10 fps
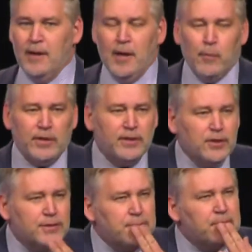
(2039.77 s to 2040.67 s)
Boys and
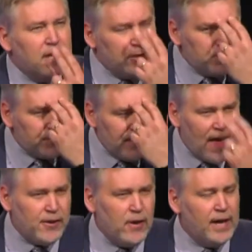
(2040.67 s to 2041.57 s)
girls, can you see that
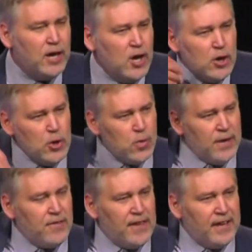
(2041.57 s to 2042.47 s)
in your head? Who can
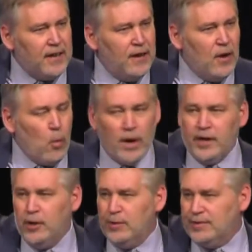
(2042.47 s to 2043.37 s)
think what a
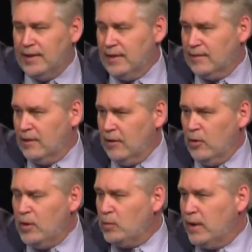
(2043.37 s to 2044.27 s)
goose is? Who
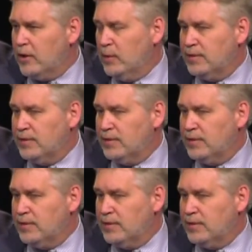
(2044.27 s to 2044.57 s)
knows what a goose